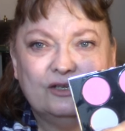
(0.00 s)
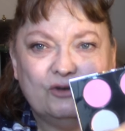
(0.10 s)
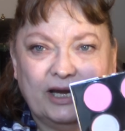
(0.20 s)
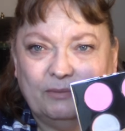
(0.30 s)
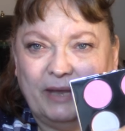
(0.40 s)

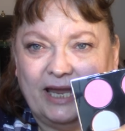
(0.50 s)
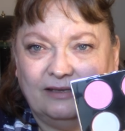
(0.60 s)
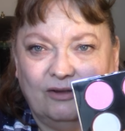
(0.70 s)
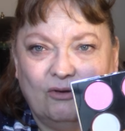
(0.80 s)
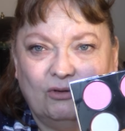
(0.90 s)
Try to
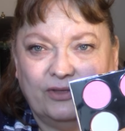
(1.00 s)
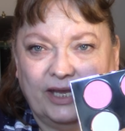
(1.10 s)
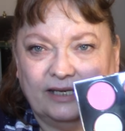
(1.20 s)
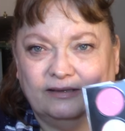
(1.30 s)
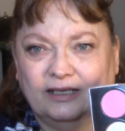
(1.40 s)
pan the whole
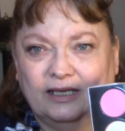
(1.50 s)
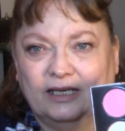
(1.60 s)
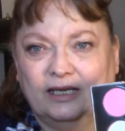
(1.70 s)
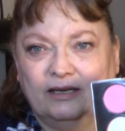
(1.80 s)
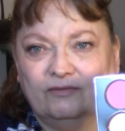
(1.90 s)
thing
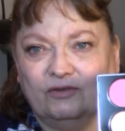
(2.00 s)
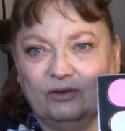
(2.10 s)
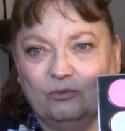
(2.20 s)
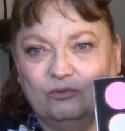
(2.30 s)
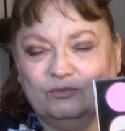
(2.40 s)
for
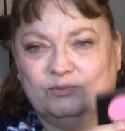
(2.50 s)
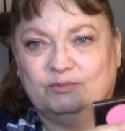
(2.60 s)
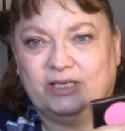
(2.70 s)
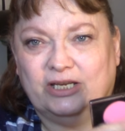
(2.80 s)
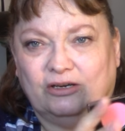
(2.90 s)
the
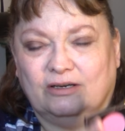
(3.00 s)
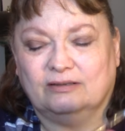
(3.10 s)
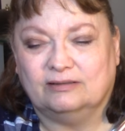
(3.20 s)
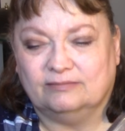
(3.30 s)
year.